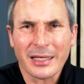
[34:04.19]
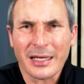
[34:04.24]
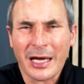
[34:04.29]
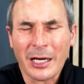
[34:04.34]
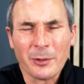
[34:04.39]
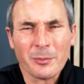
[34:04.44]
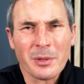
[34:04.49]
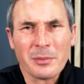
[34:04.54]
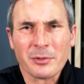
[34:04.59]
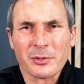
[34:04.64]
I
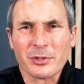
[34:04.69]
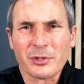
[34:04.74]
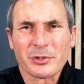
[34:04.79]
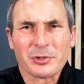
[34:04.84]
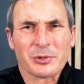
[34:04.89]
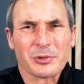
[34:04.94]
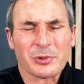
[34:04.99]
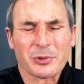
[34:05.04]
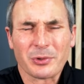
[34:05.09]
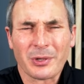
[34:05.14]
remember
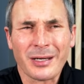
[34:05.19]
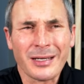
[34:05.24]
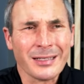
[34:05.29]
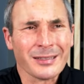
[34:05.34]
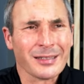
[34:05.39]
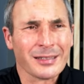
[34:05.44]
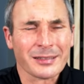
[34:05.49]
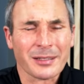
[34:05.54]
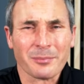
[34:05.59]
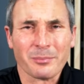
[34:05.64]
just
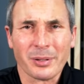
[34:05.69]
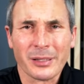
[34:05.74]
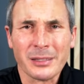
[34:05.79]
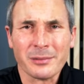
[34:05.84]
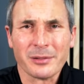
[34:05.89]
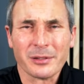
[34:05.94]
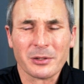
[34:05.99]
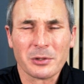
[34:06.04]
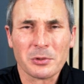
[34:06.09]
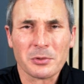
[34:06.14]
crying like a
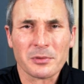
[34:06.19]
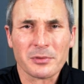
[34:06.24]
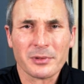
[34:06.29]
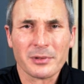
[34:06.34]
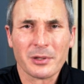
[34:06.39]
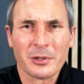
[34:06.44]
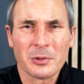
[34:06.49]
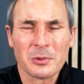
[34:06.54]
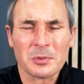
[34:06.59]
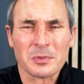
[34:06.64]
baby
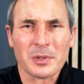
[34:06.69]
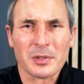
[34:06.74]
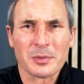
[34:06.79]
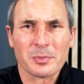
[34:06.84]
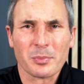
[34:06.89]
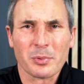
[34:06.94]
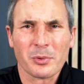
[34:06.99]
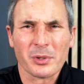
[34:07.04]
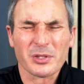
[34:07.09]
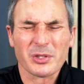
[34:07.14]
holding this
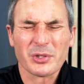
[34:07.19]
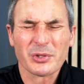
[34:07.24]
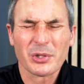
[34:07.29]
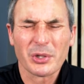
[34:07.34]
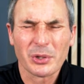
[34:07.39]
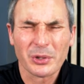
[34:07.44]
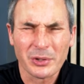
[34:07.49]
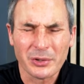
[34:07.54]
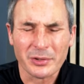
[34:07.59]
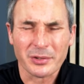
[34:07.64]
boy, just
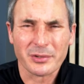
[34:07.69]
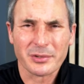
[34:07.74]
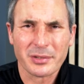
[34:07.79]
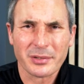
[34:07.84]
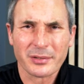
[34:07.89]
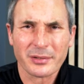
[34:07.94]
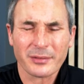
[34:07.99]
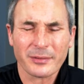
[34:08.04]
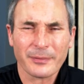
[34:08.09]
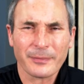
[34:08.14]
hurt.